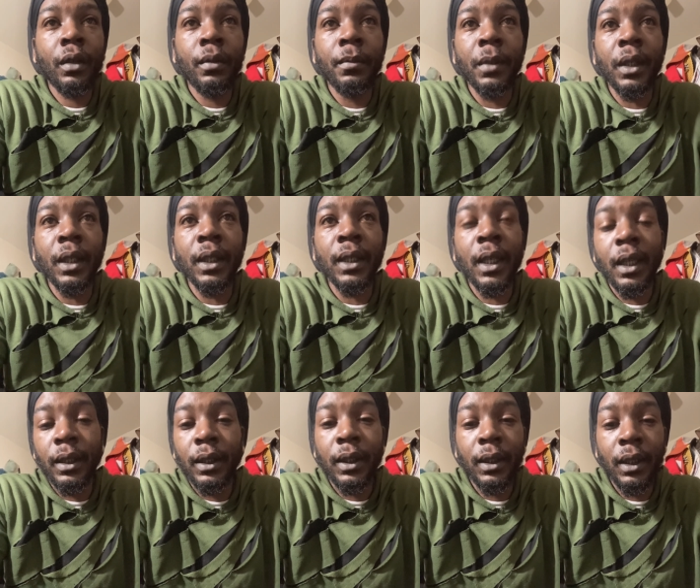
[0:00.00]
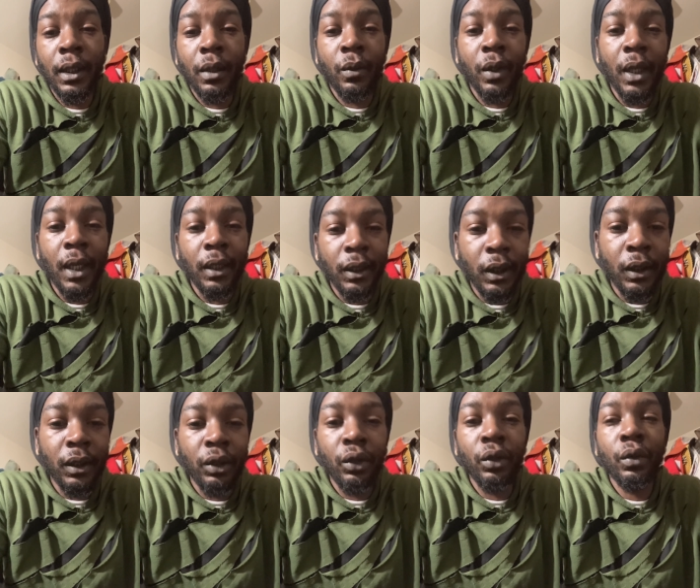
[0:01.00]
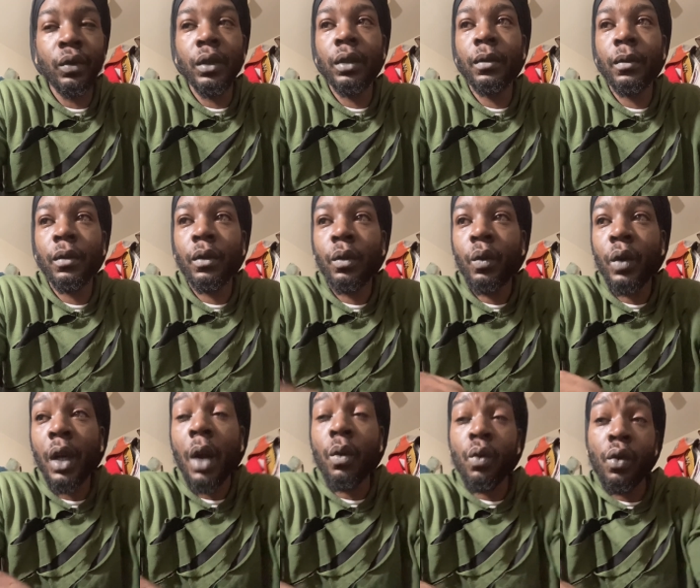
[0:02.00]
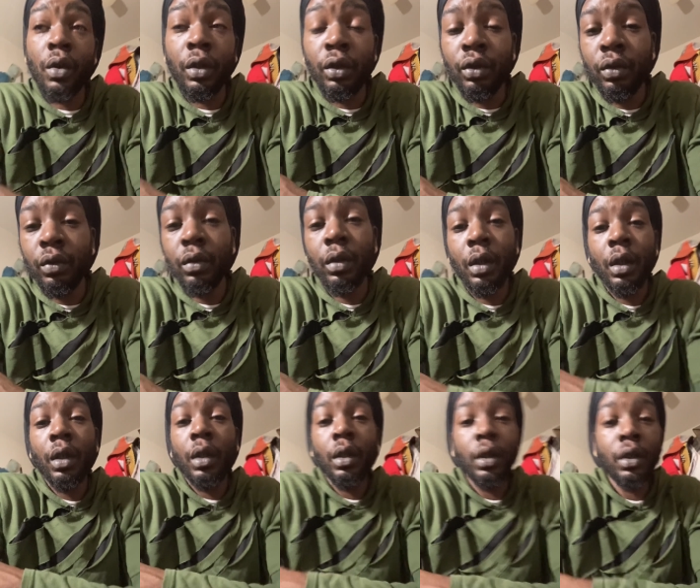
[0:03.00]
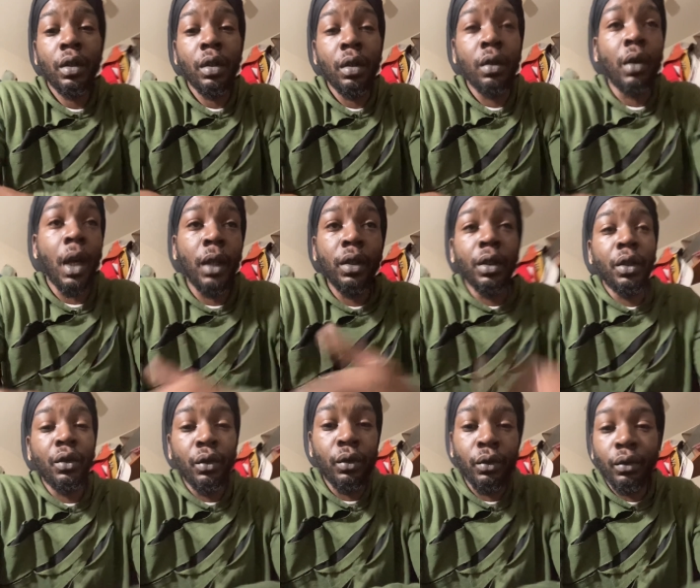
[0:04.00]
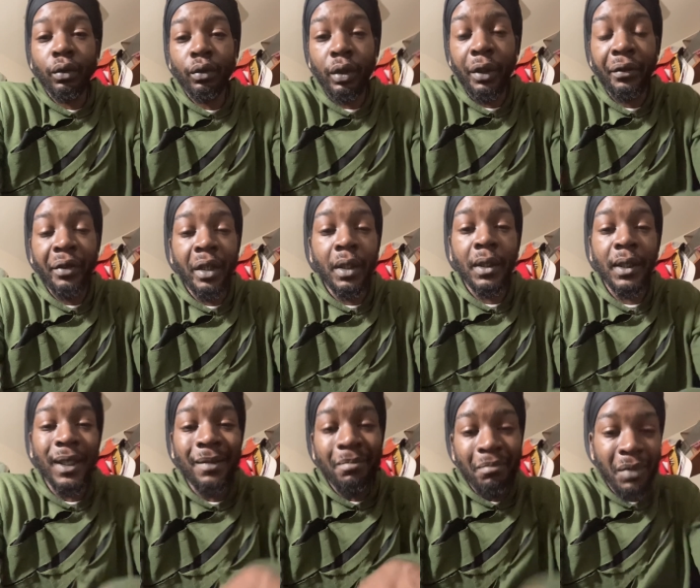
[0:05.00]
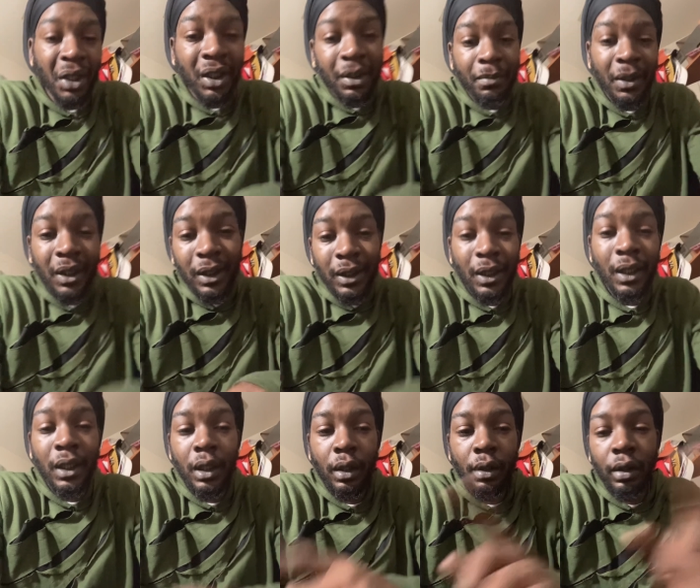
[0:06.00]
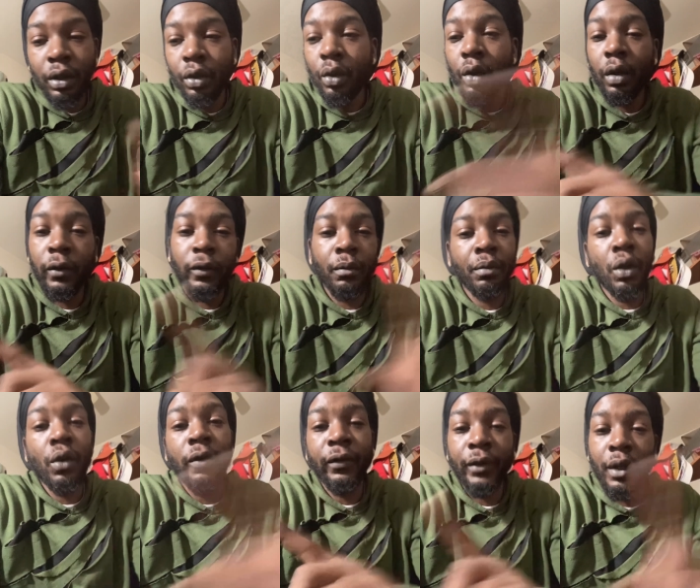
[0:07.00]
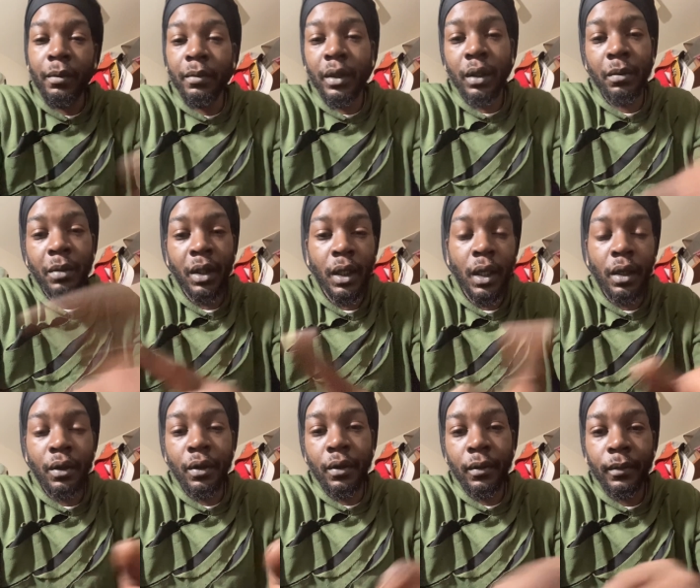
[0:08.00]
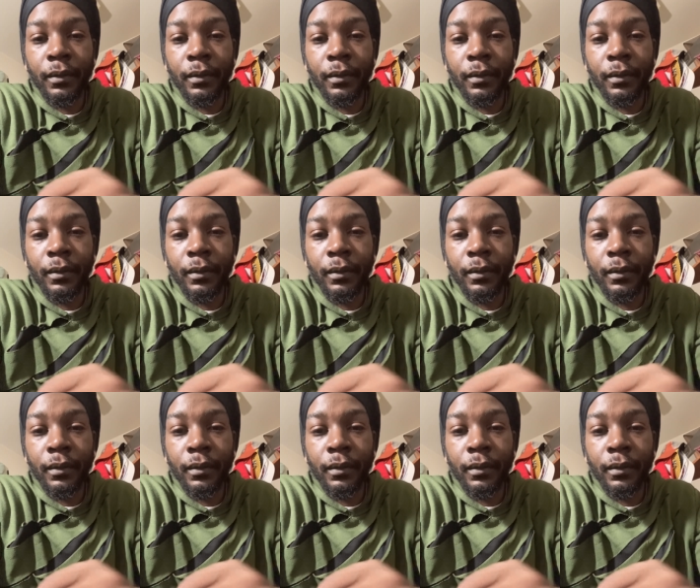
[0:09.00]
because I understand what I need to do and what I want to do. So I know the things that must be done in order for both of them to be handled.